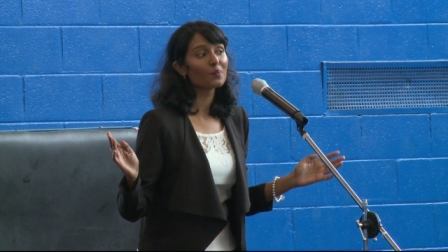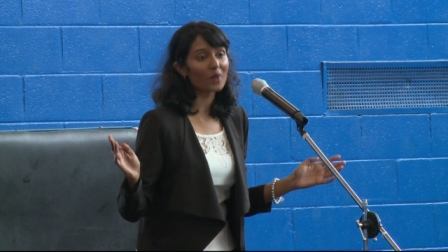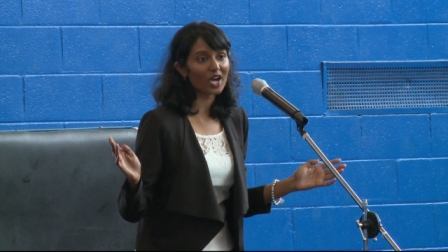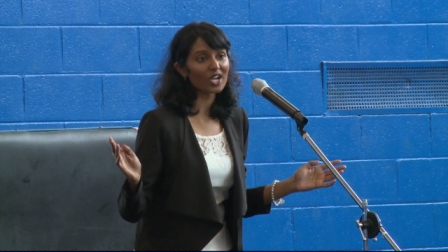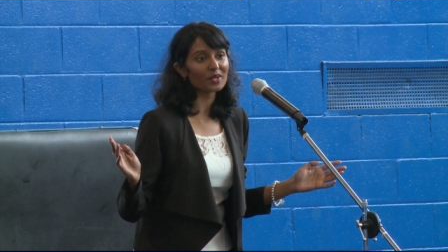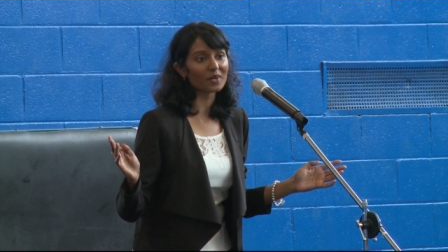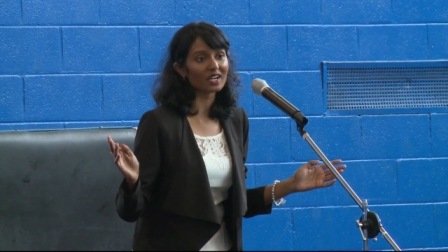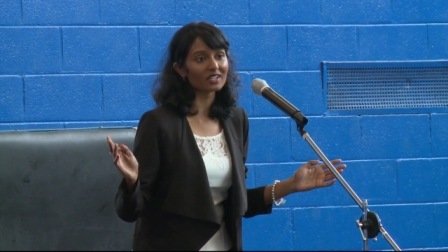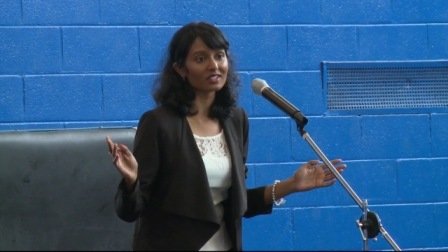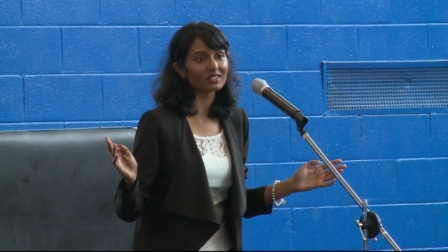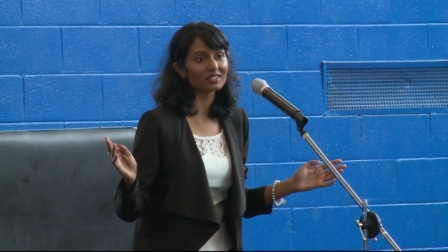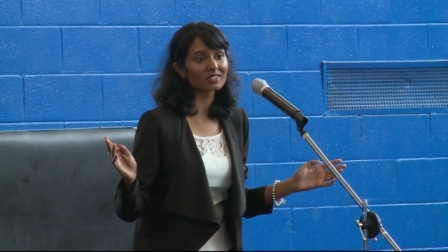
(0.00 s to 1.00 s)

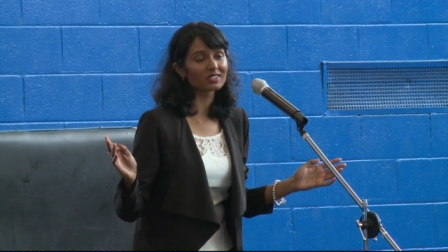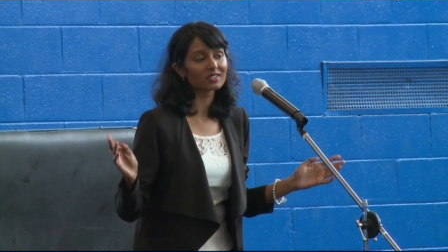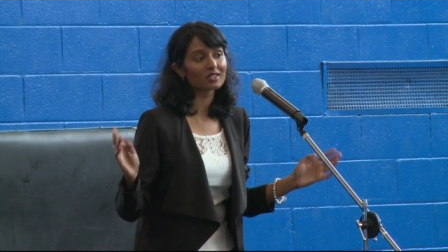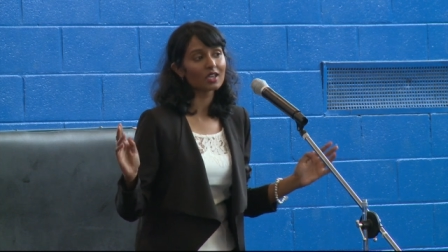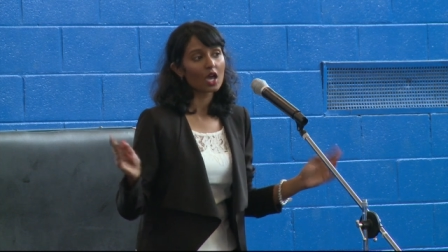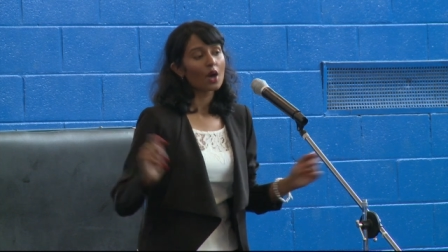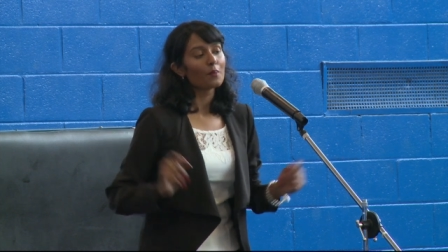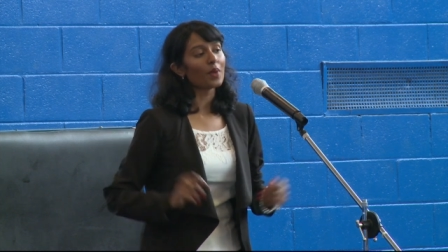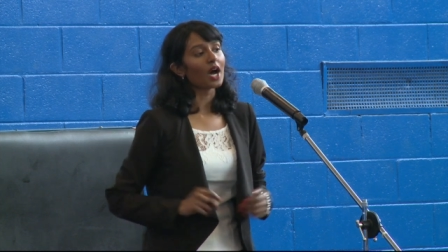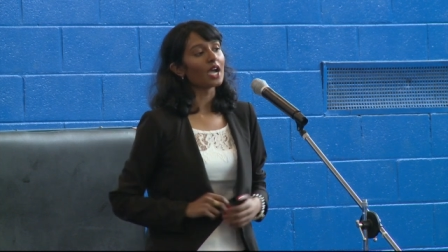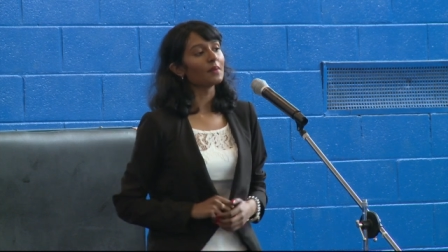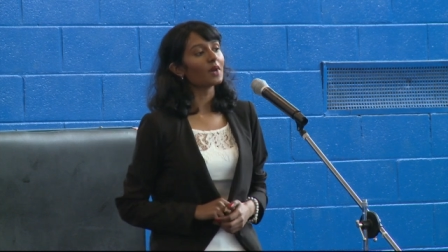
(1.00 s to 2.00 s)
Biomarkers.
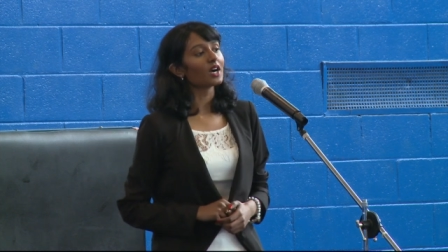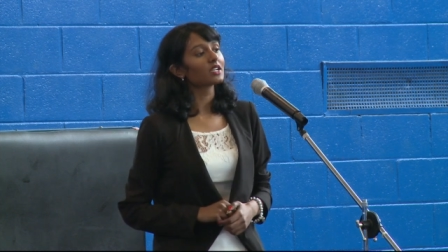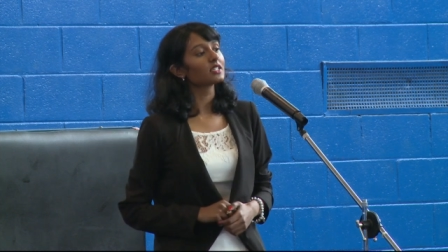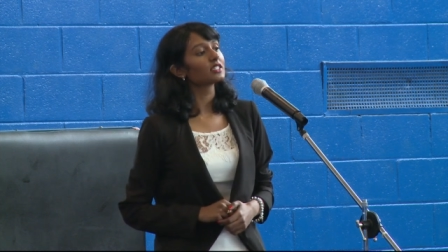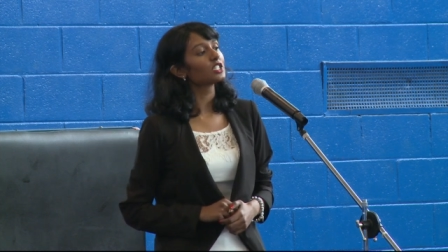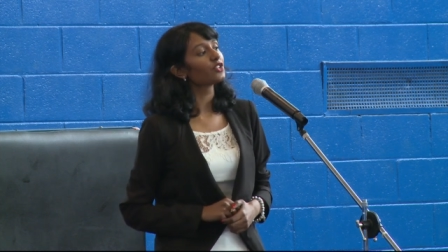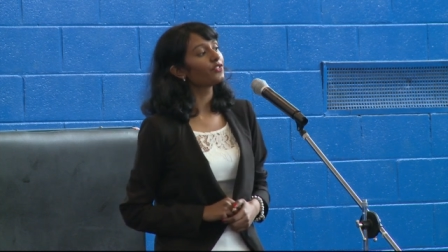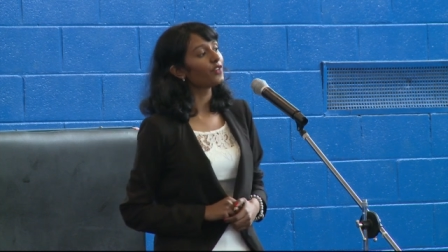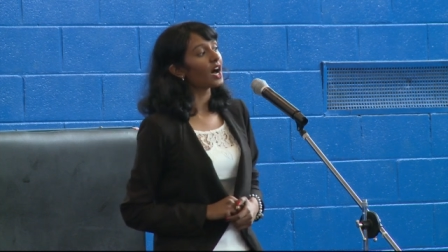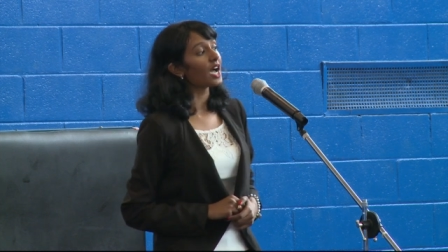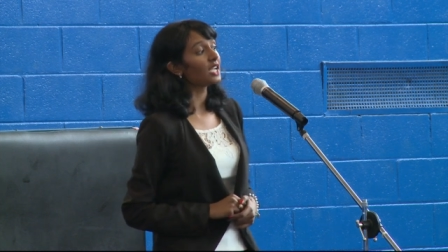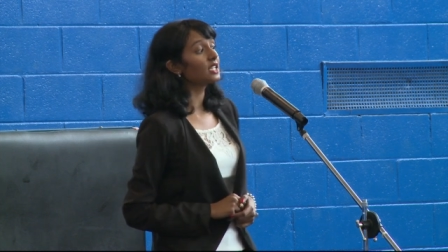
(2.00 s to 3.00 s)
Biomarkers are
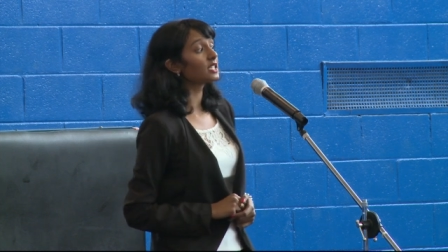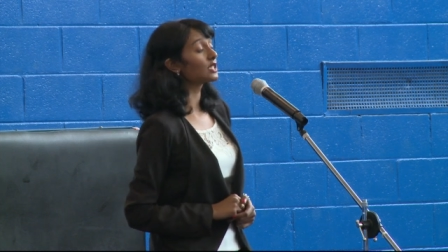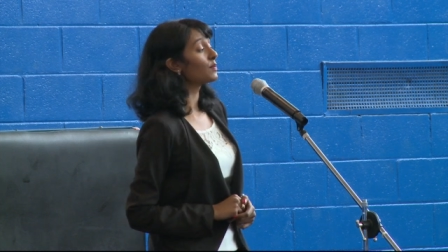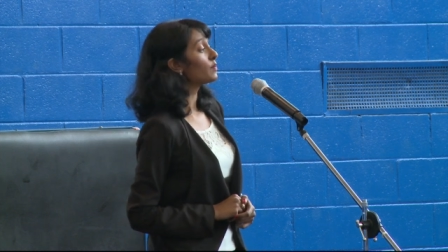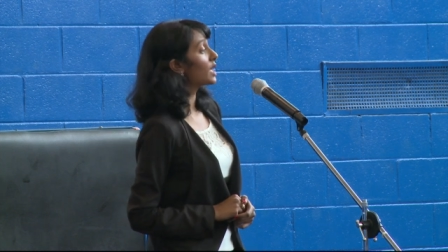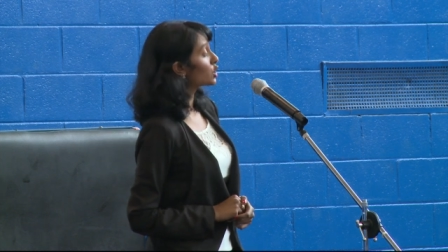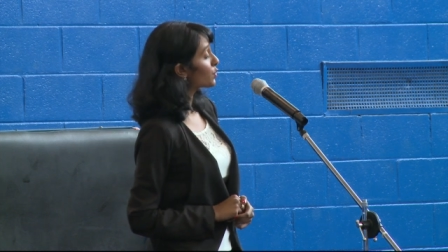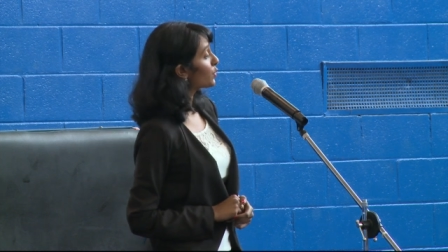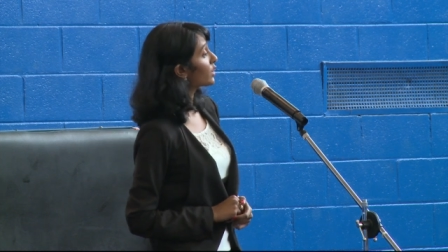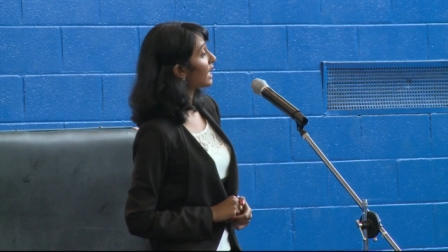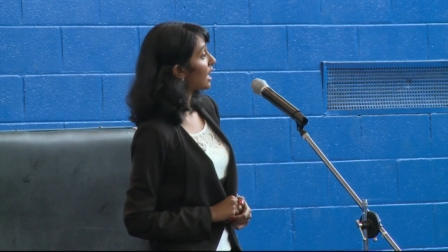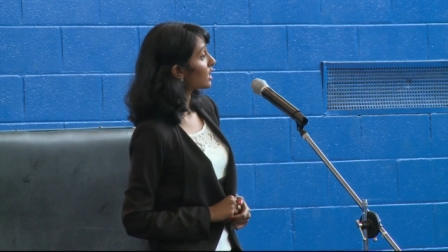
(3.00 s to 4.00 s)
defined as a
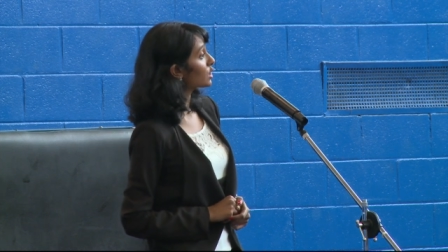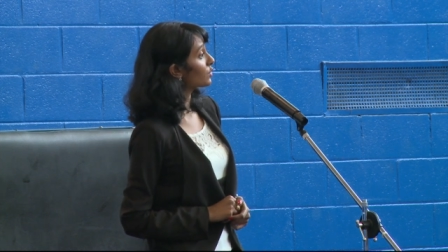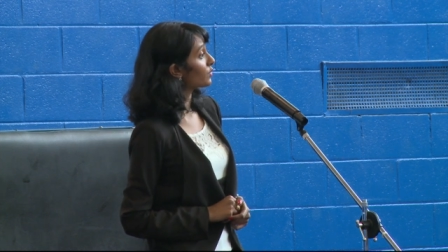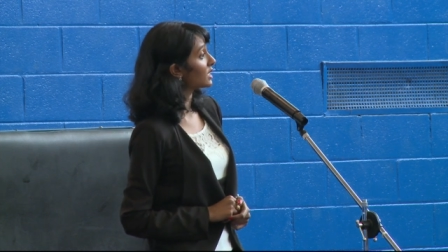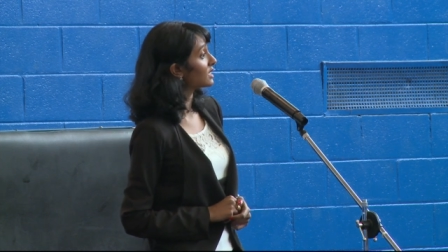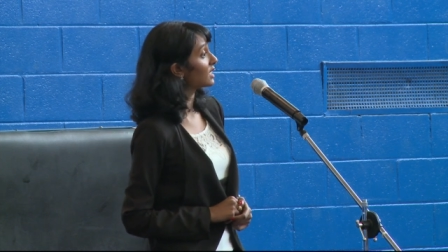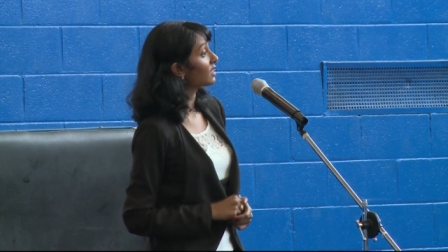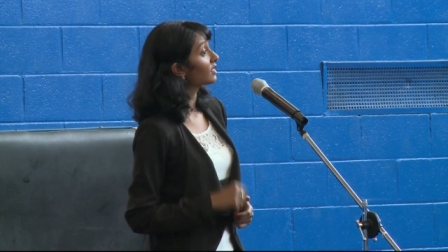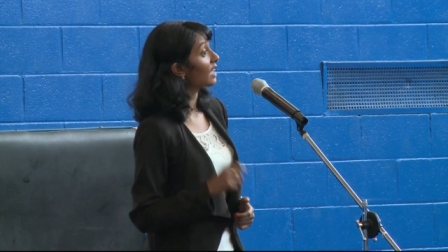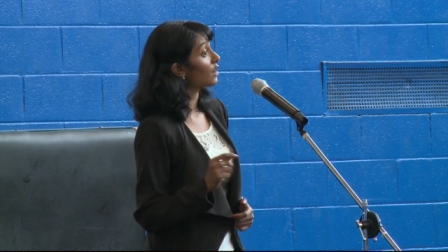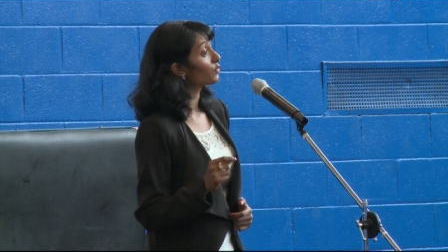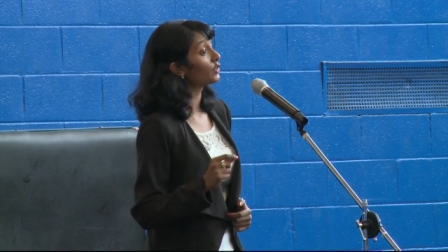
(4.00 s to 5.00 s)
measurable characteristic
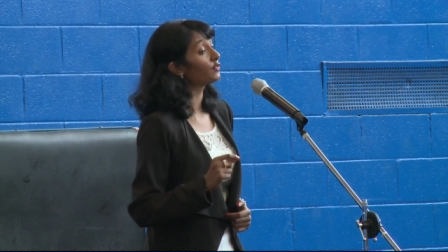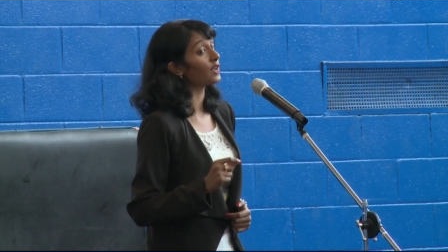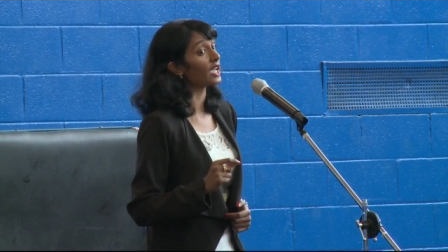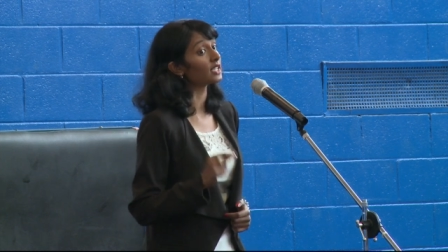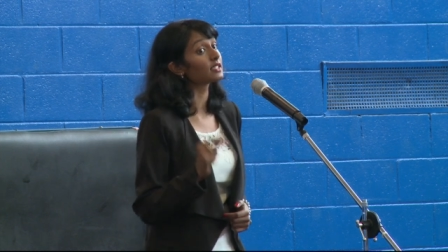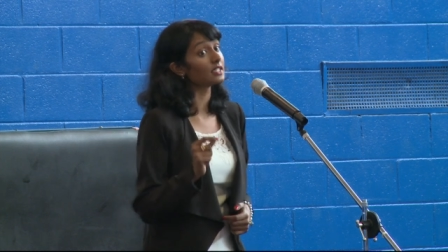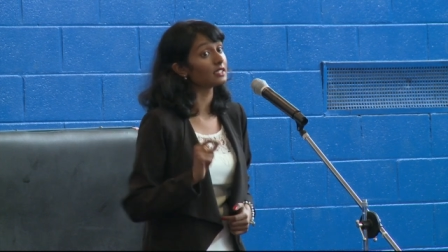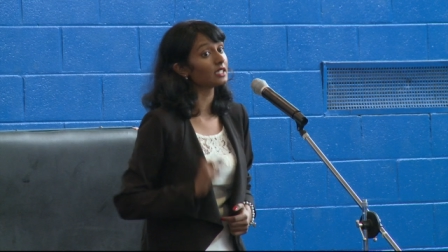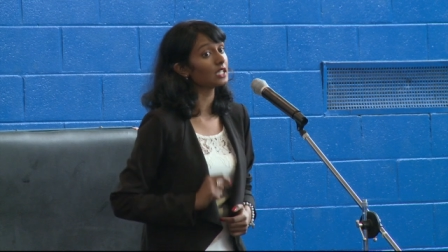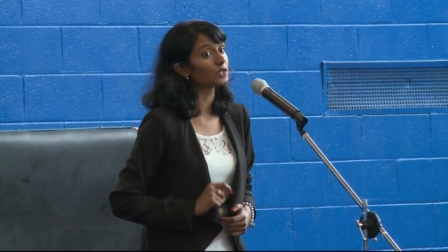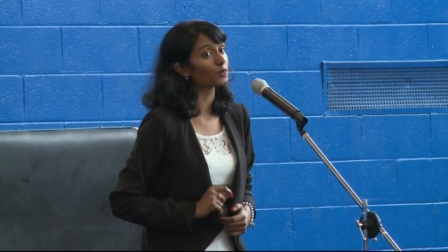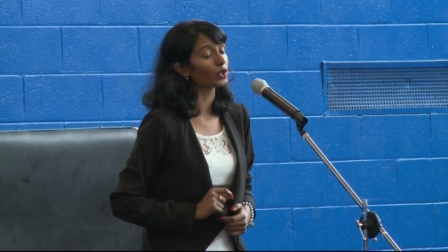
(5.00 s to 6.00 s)
that reflects
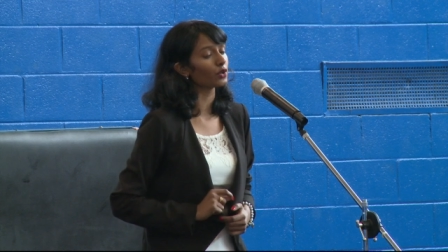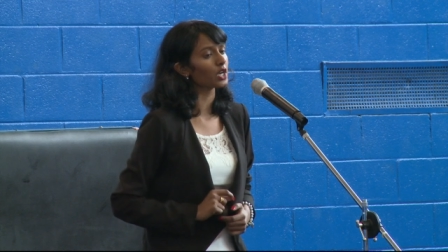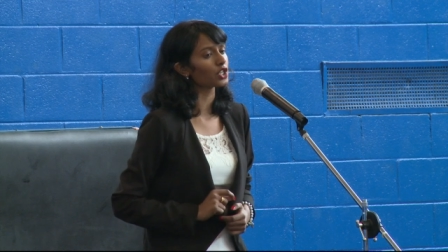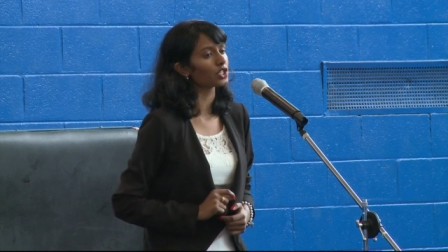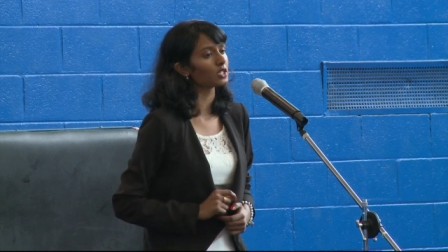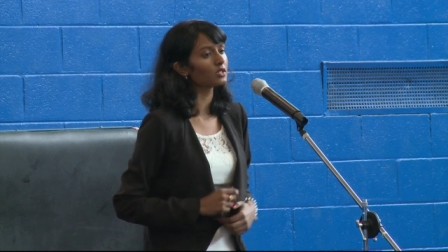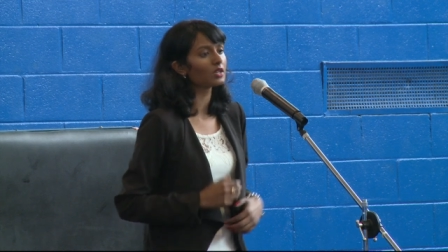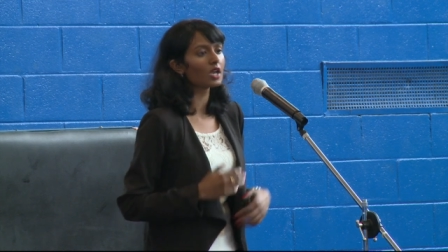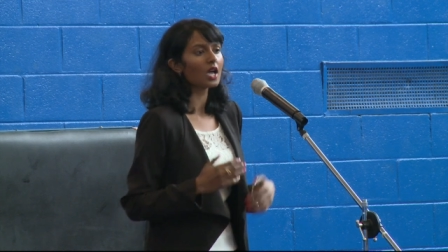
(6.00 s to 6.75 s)
disease progression,